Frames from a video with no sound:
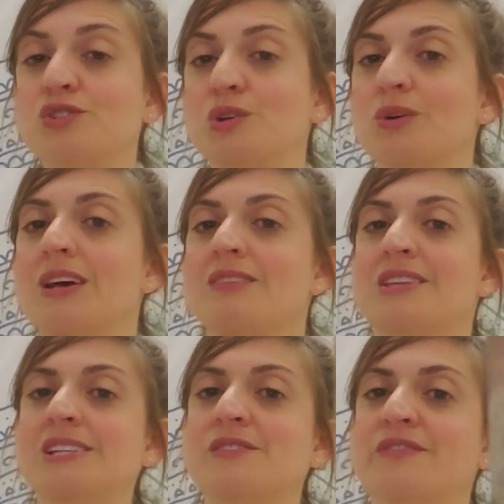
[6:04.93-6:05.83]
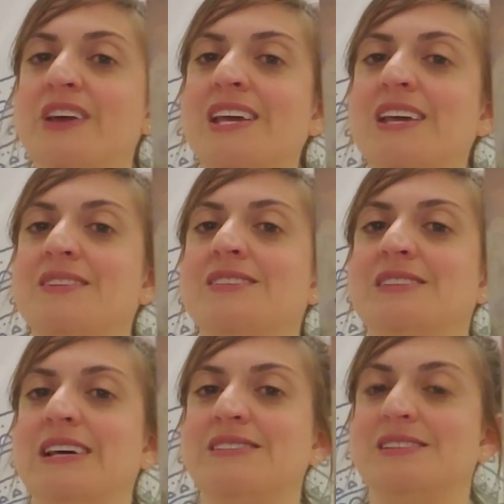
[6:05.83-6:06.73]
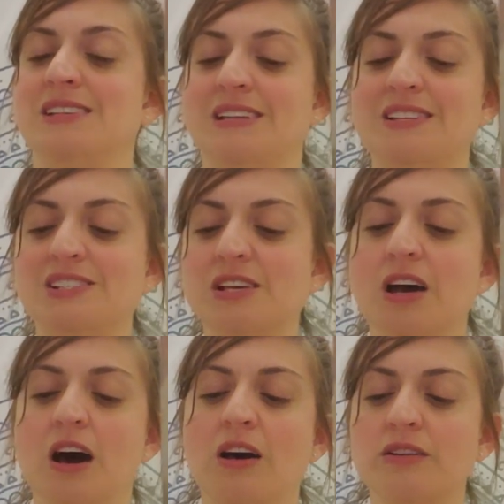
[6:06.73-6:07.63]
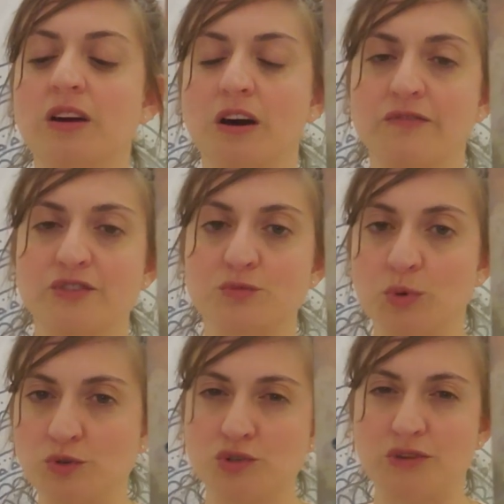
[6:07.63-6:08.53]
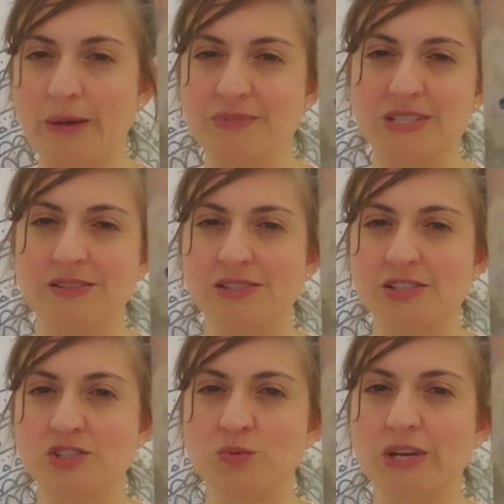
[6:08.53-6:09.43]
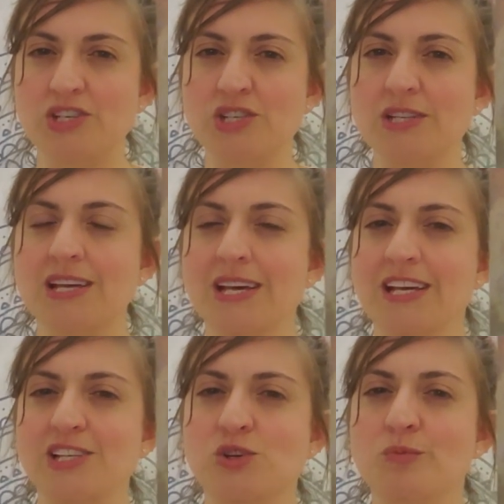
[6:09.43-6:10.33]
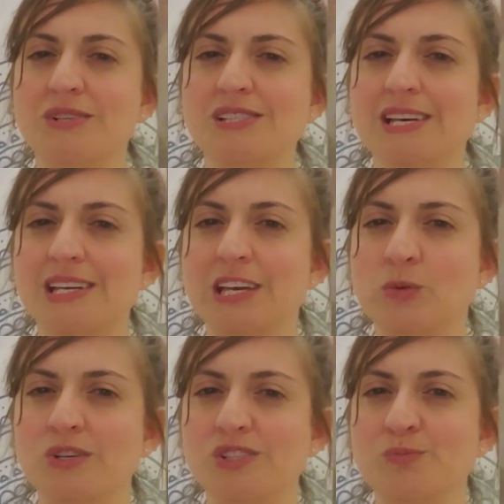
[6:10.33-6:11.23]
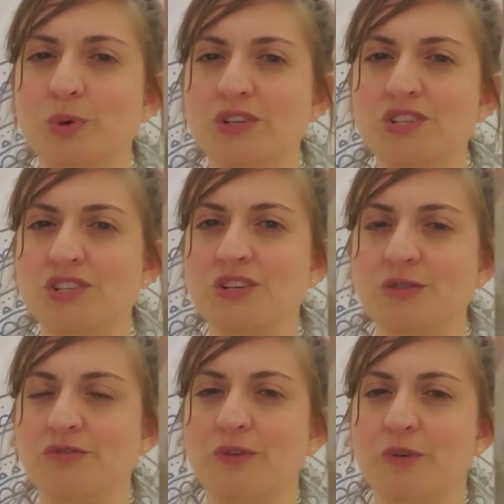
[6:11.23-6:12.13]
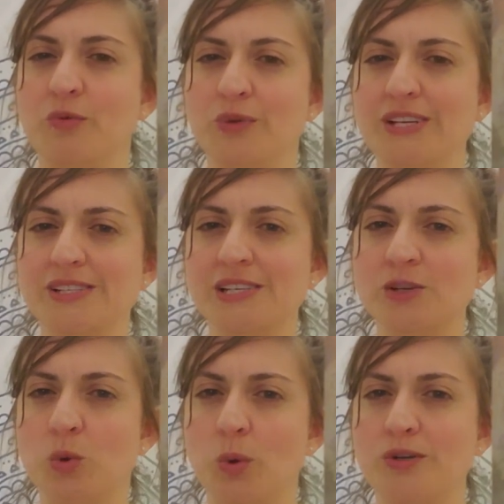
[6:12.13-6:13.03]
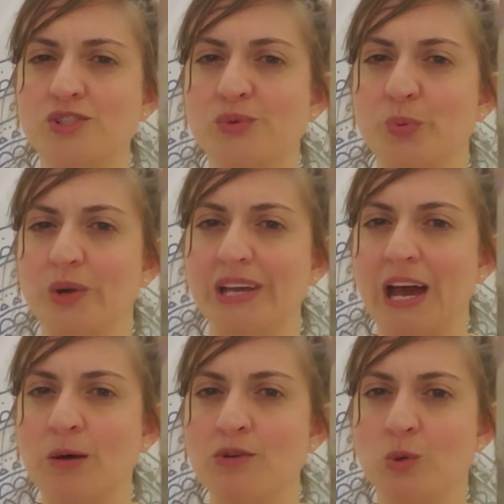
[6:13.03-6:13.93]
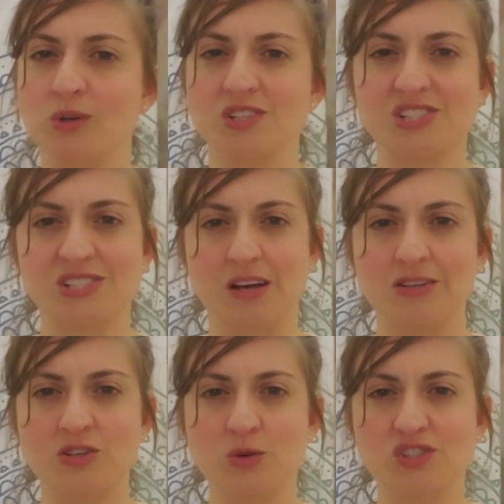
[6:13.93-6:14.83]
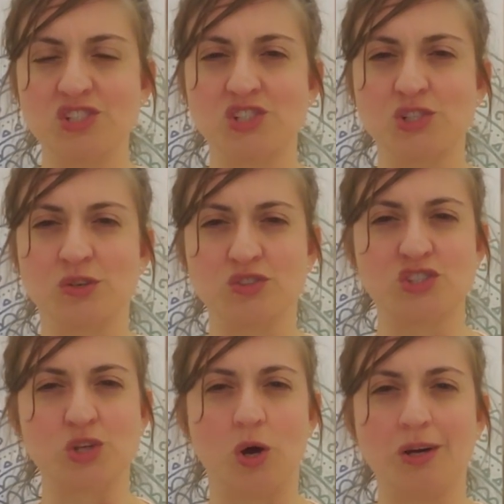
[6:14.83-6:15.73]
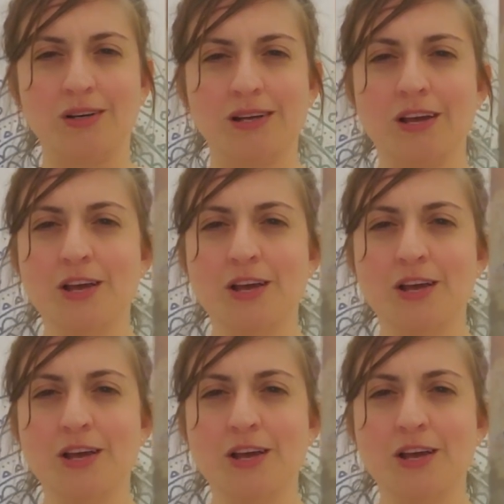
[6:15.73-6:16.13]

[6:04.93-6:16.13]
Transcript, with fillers: So this fate and this destiny and this uncomfortable, trapped in situation, it's almost like it was put to you for a reason in order to bring out your sun, your star,